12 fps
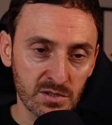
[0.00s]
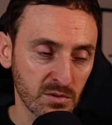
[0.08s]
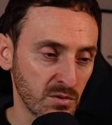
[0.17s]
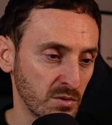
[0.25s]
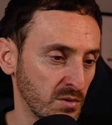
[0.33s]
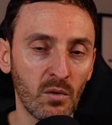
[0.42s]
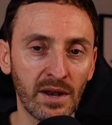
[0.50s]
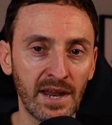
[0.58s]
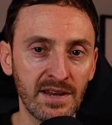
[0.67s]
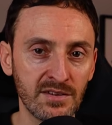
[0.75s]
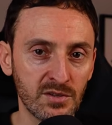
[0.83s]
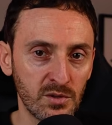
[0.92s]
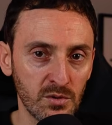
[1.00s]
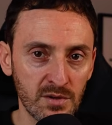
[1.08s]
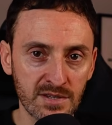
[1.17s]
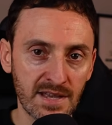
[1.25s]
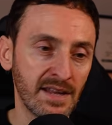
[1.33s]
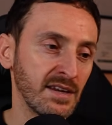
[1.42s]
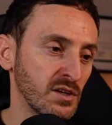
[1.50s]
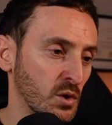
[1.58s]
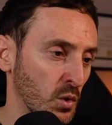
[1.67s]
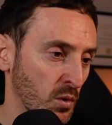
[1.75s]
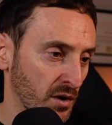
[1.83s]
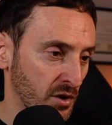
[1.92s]
So what I need to do is I need to
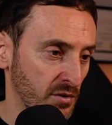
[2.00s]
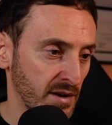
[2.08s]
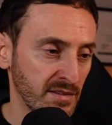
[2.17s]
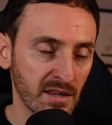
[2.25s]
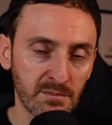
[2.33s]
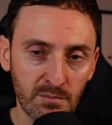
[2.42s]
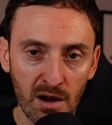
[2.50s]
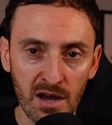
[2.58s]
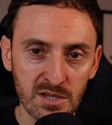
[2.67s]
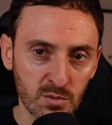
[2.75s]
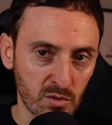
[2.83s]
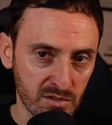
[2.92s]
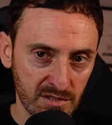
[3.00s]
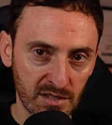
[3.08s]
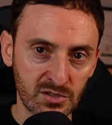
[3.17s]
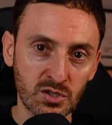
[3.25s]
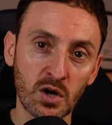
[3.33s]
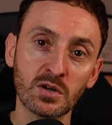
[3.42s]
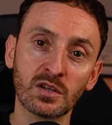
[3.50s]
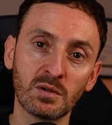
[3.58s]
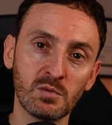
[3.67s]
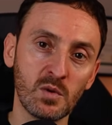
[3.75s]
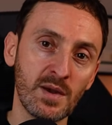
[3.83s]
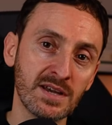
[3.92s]
go and create that
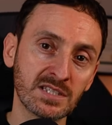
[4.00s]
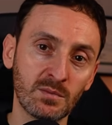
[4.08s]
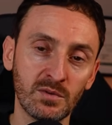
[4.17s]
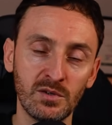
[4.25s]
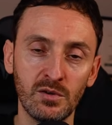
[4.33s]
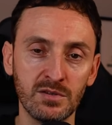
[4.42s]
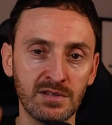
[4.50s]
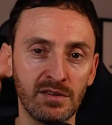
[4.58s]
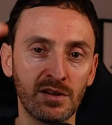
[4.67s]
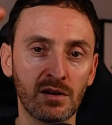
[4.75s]
passwords.gerard.ws that we used in the